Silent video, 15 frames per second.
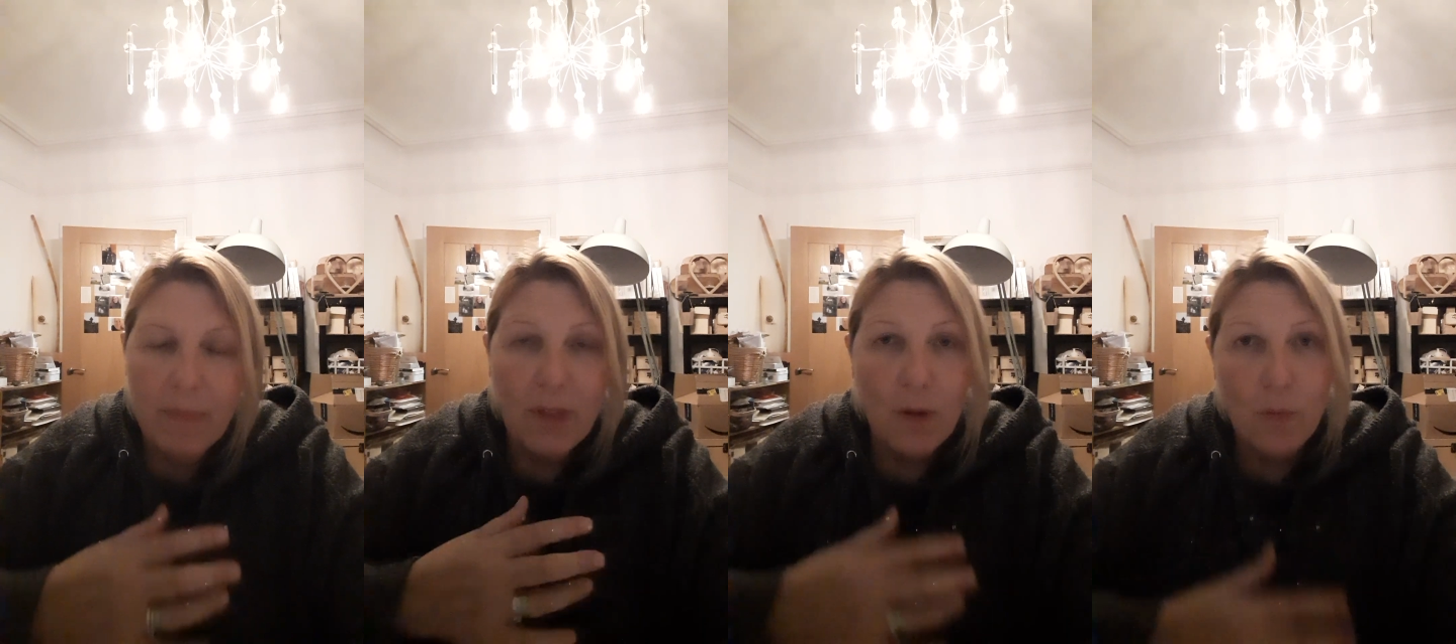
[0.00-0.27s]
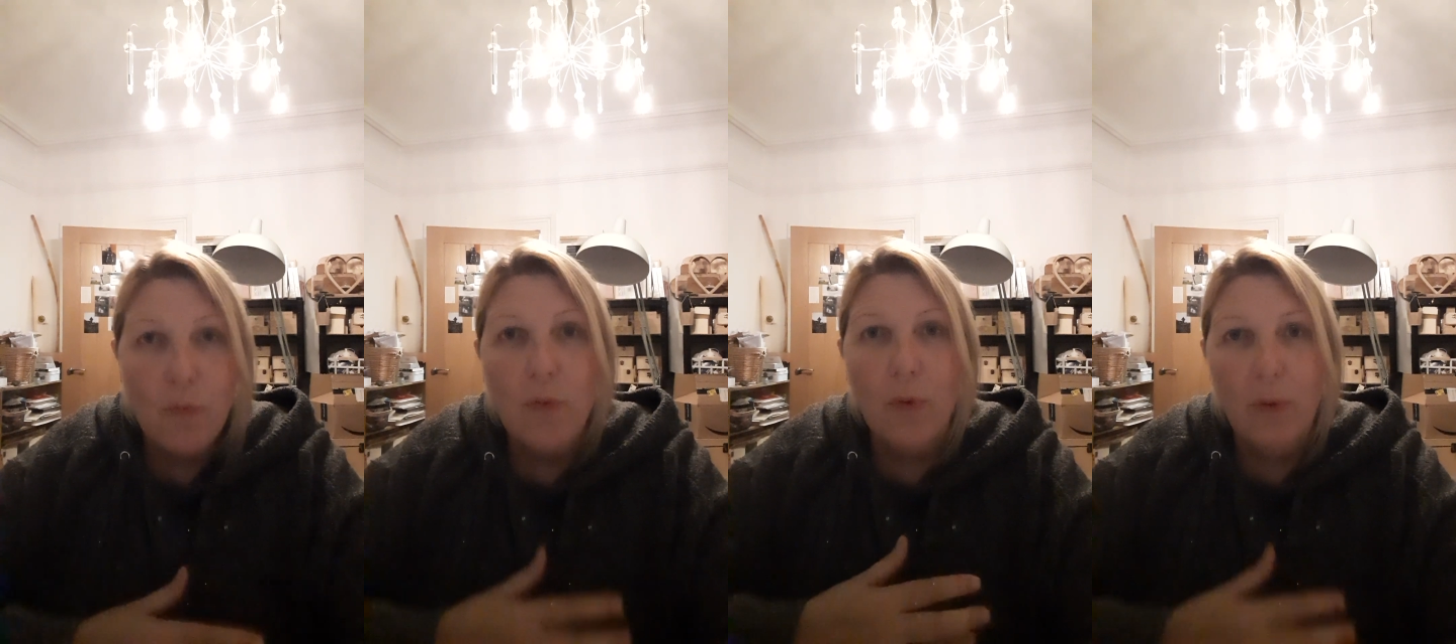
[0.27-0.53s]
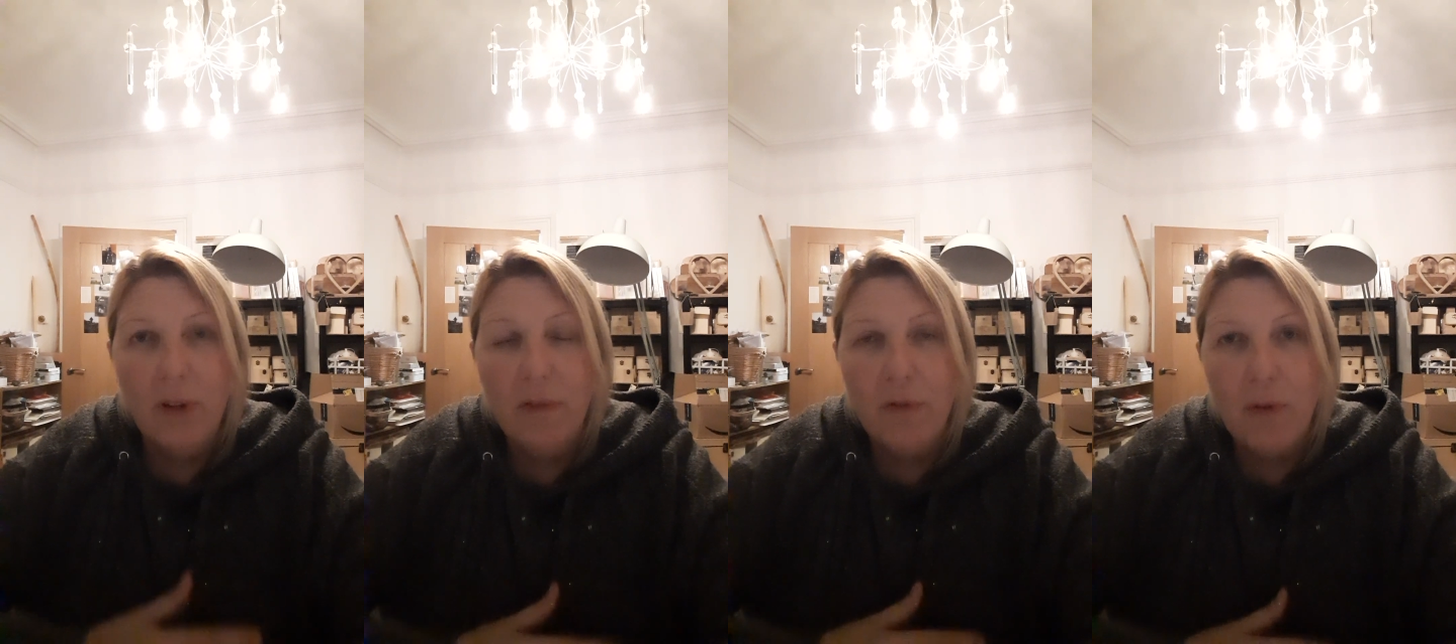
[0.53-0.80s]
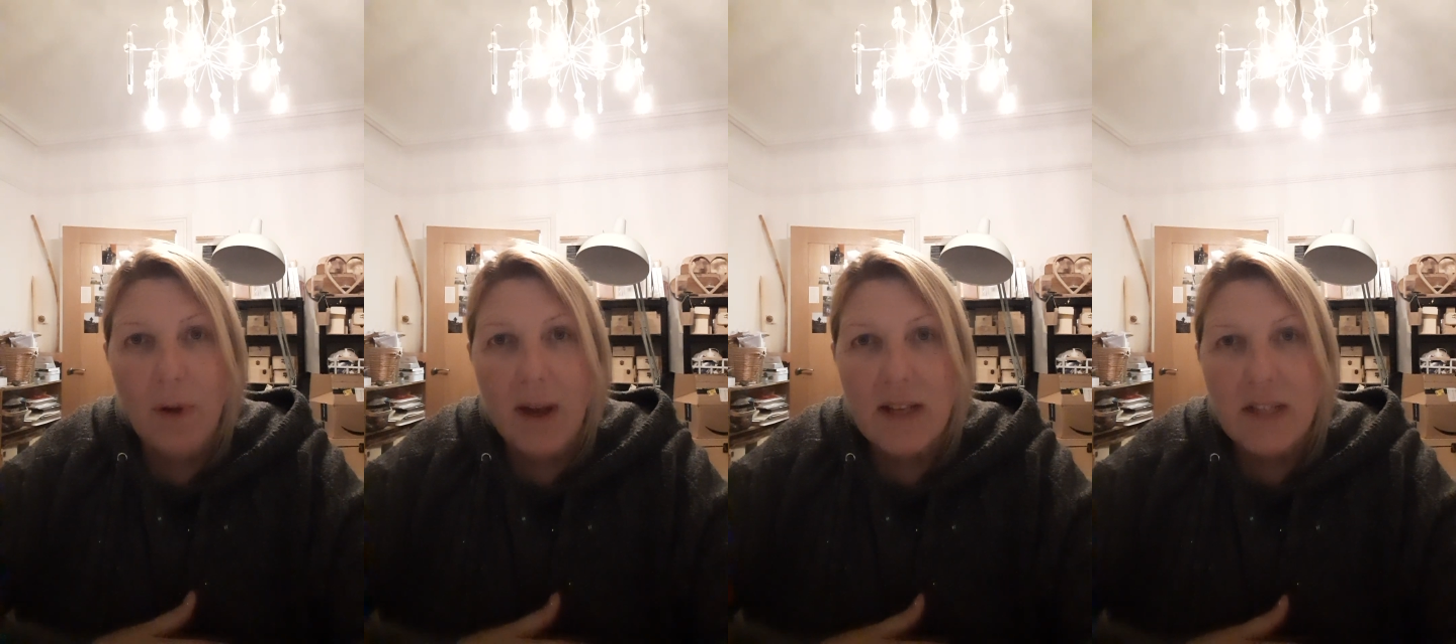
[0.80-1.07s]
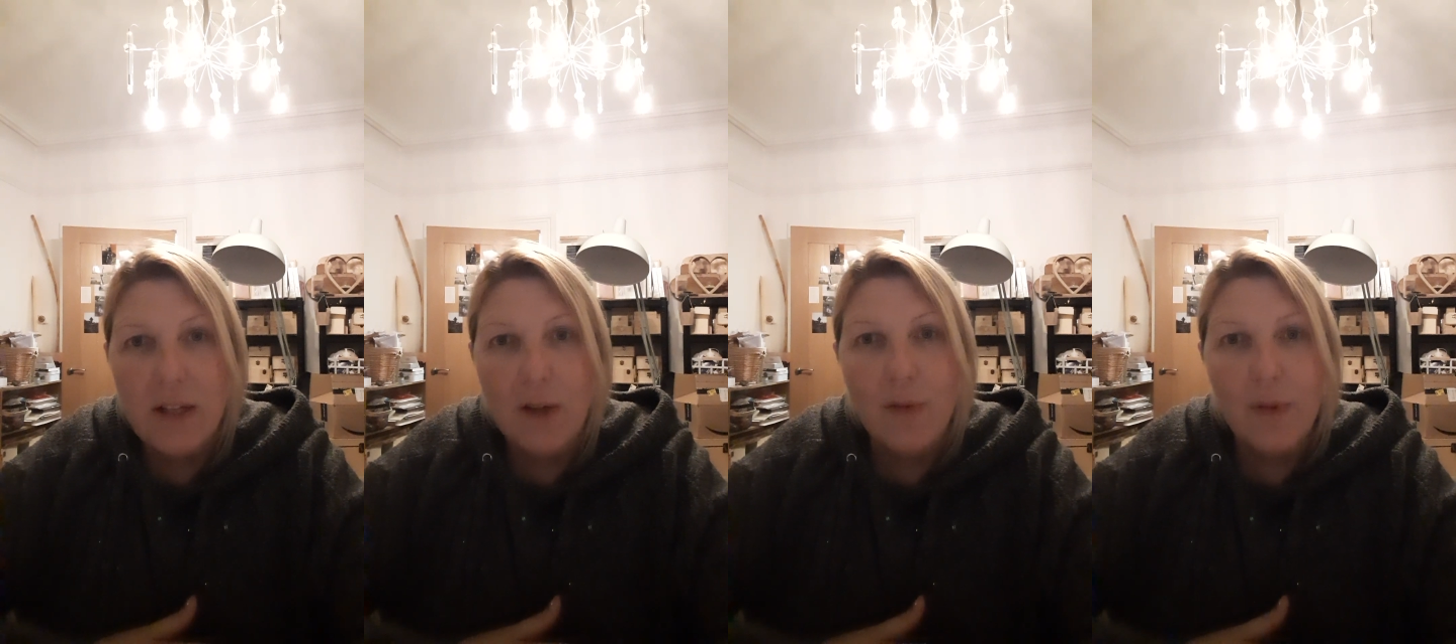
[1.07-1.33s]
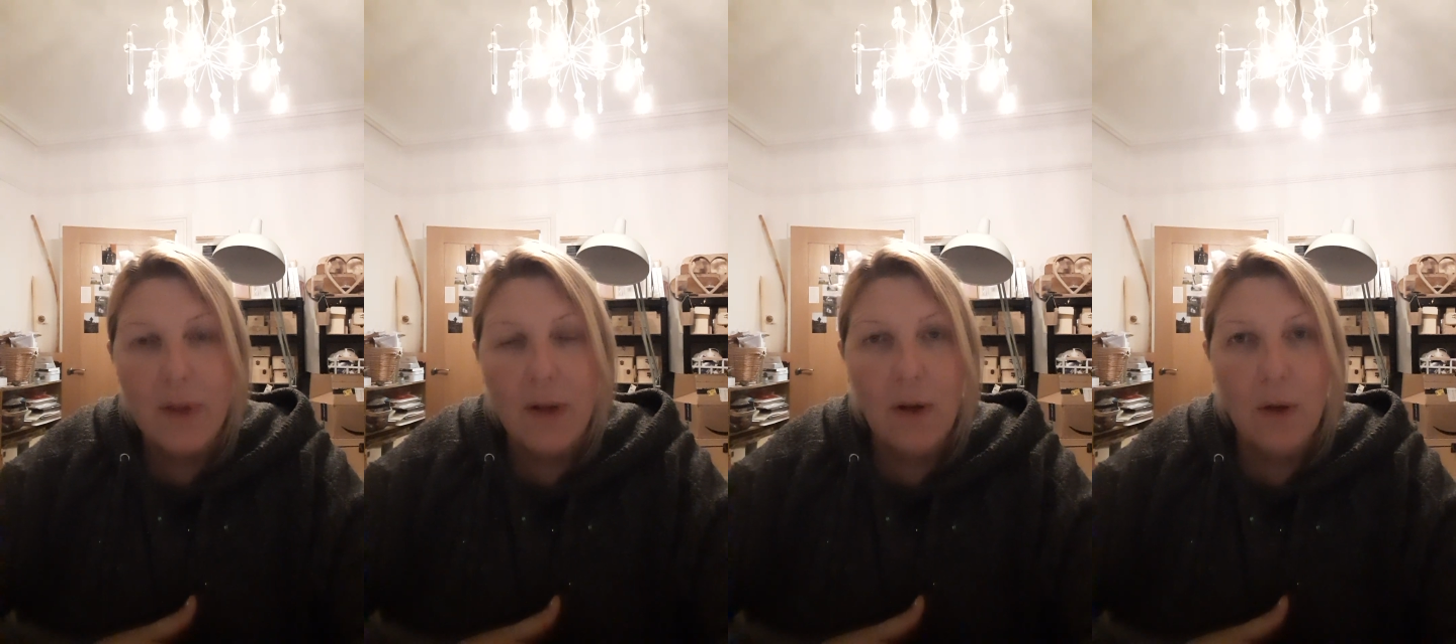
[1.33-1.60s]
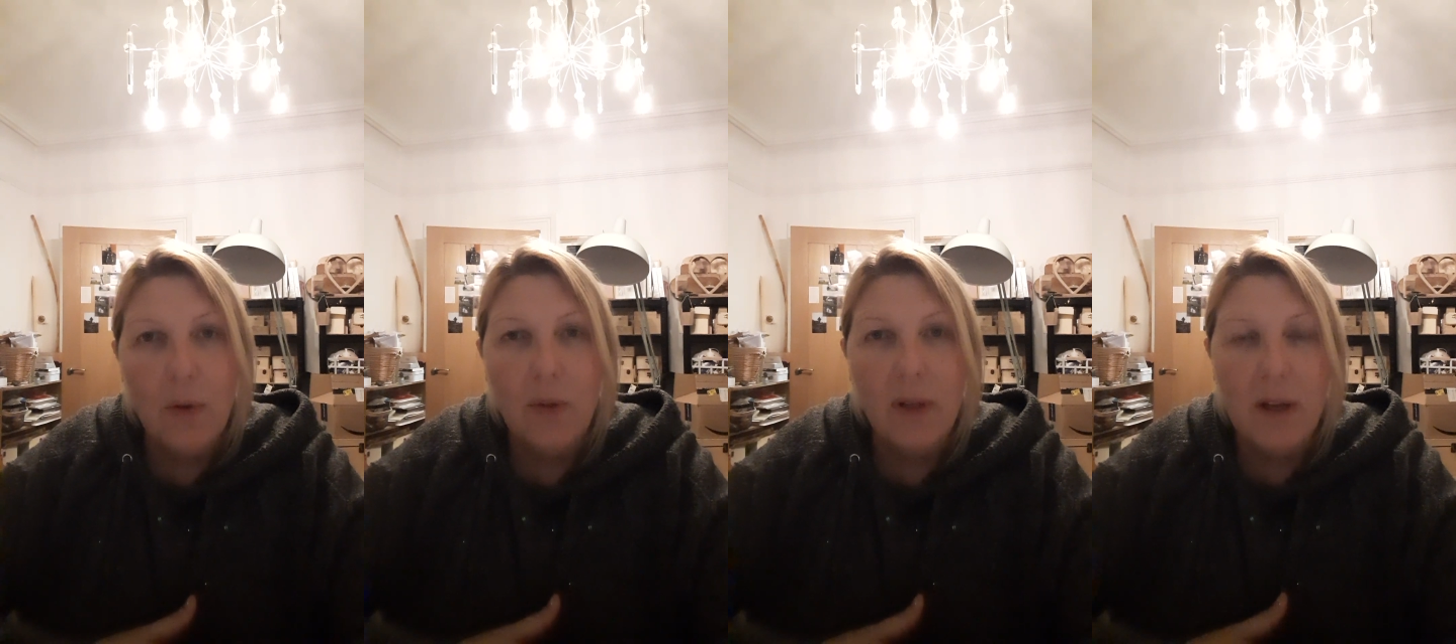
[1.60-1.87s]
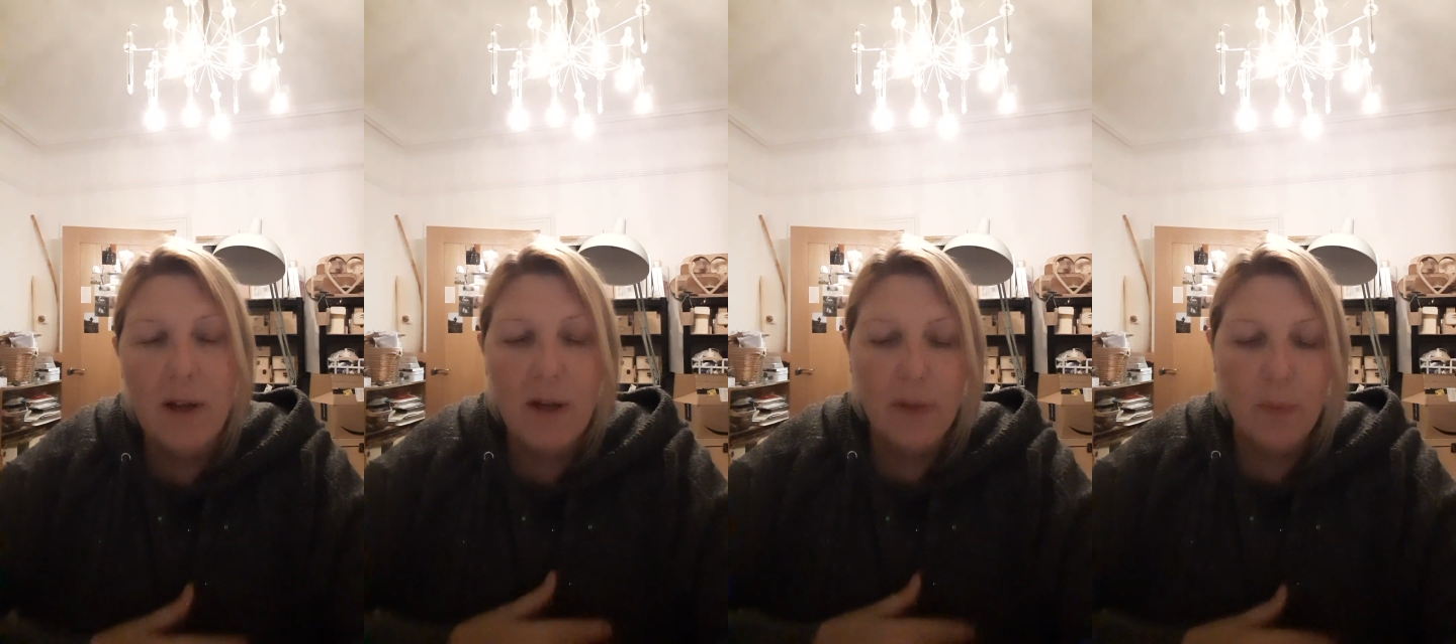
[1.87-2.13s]
the rule of Christ over the whole
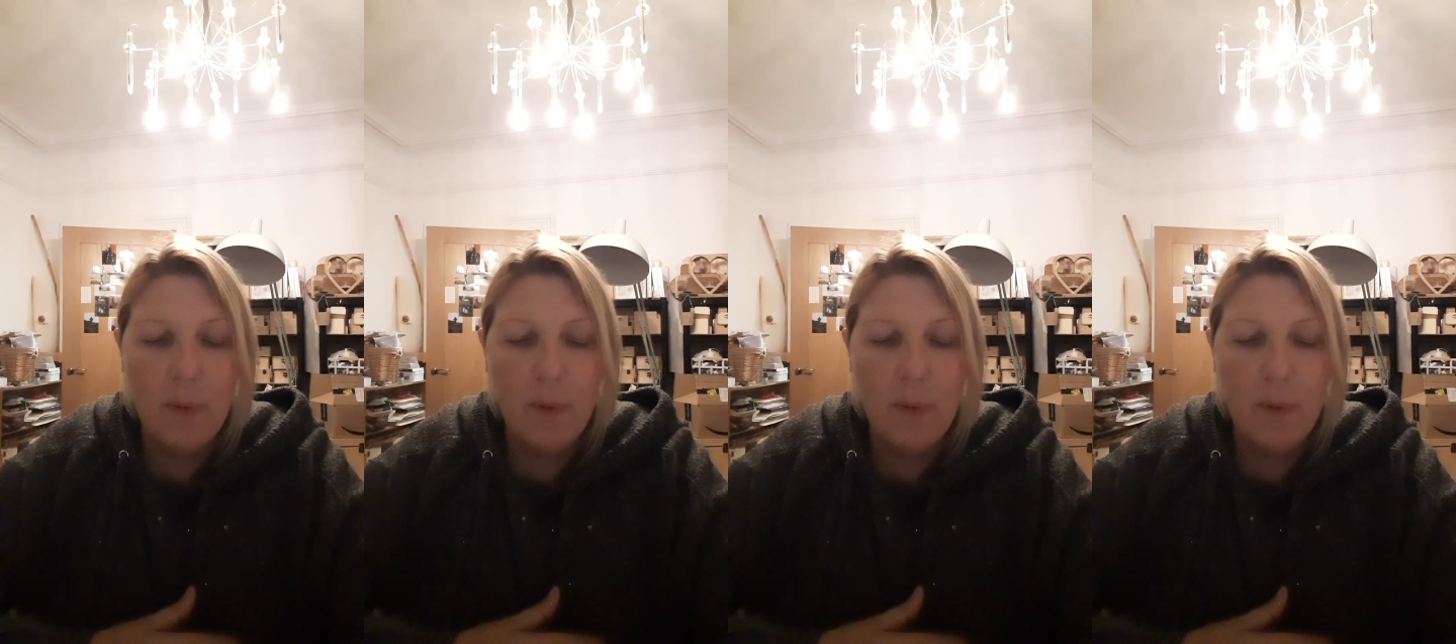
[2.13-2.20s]
earth.